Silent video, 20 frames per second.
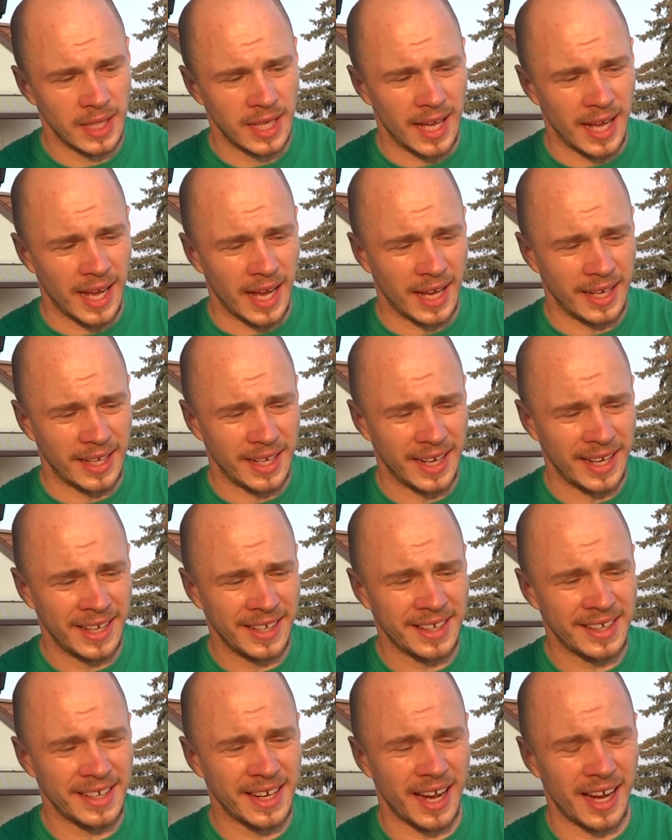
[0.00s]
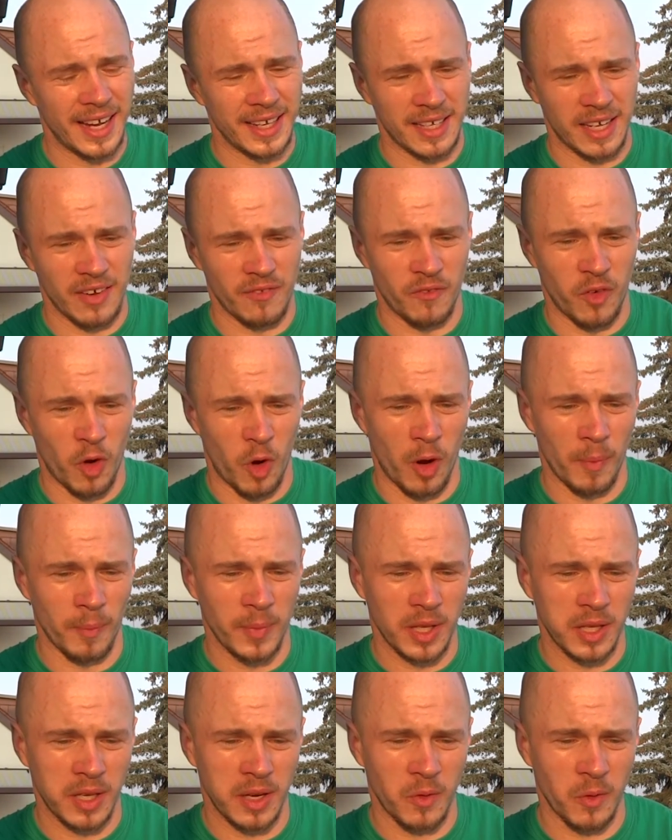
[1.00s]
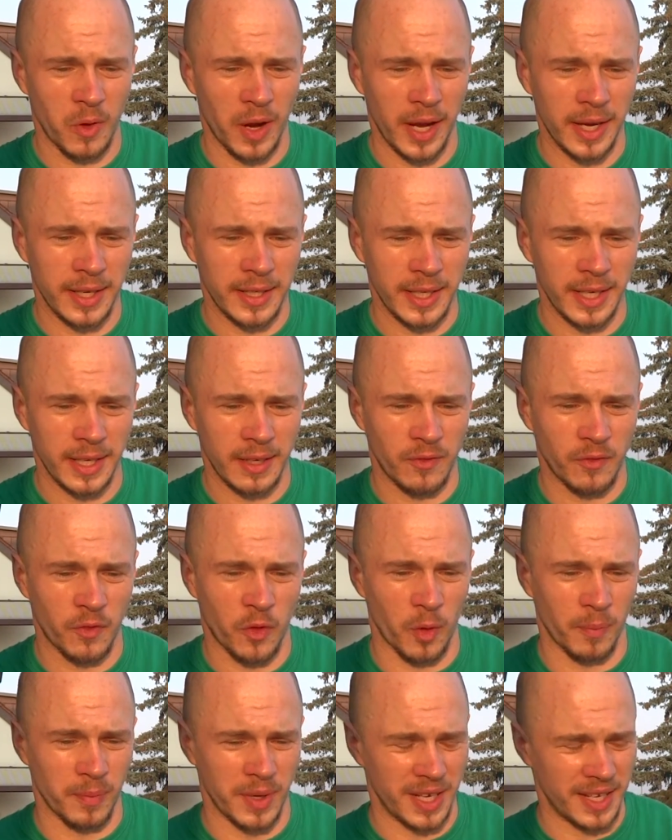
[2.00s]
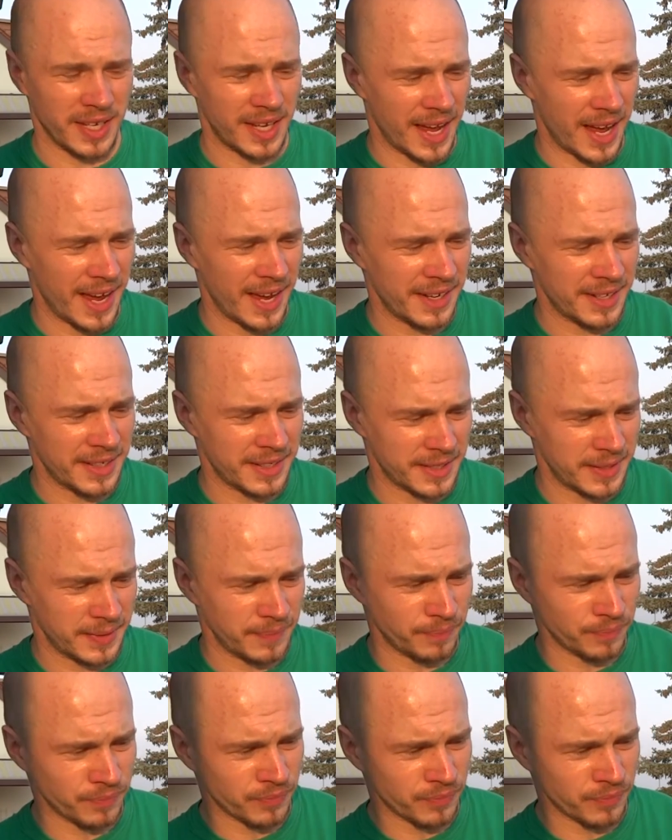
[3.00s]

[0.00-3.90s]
And inside the foam is created from the yeast,